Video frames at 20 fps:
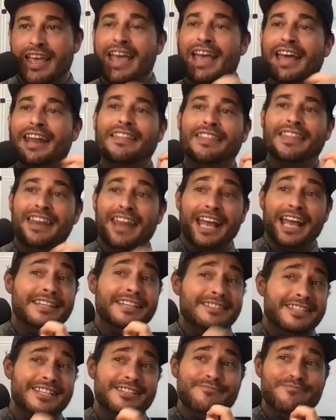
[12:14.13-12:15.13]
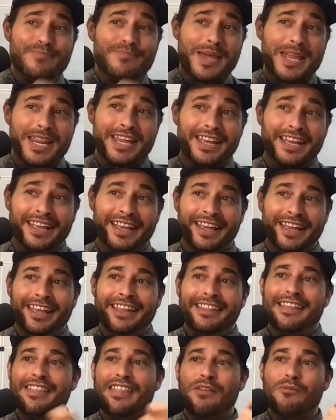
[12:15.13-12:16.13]
And at the next team meeting,
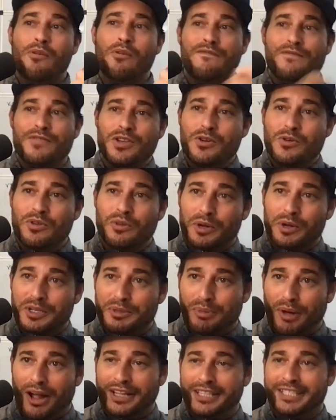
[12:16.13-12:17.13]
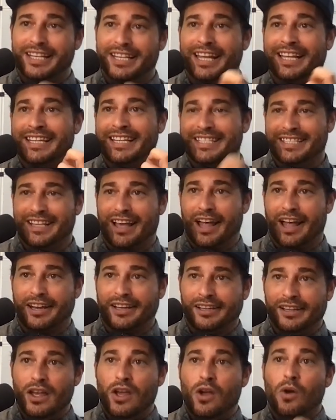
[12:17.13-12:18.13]
they then review the response and decide.
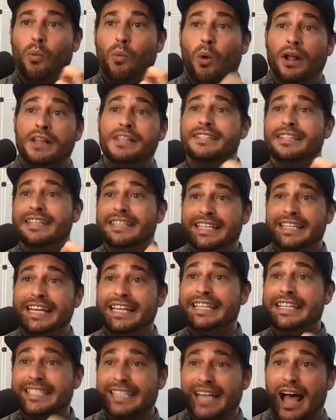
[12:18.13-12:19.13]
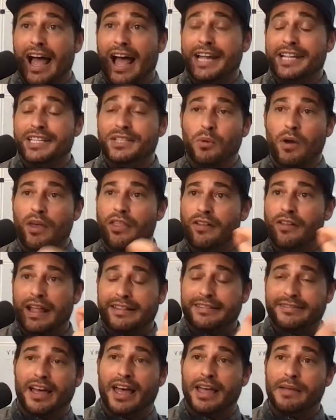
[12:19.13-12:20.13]
Once the D decides, whether
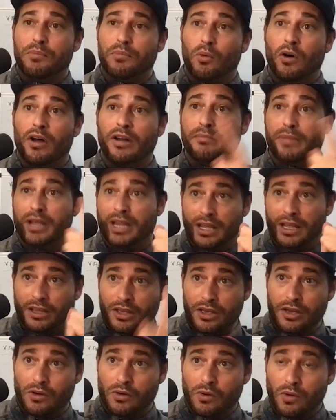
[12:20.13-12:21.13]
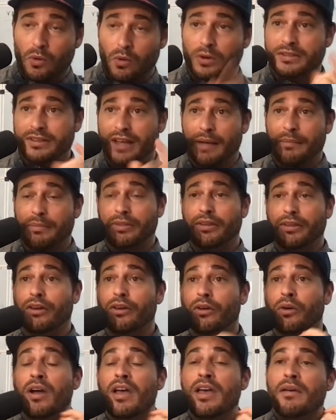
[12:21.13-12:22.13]
that's type 1, meaning you, or type
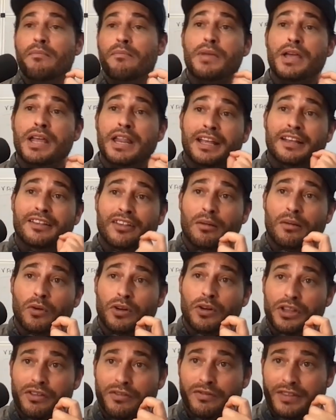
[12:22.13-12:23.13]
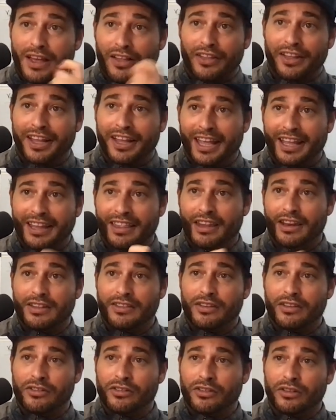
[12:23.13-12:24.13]
2, meaning someone you've delegated the
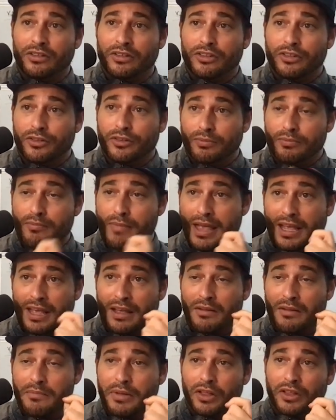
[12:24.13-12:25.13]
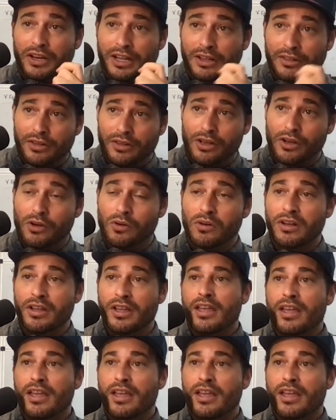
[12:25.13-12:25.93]
decision-making ability to,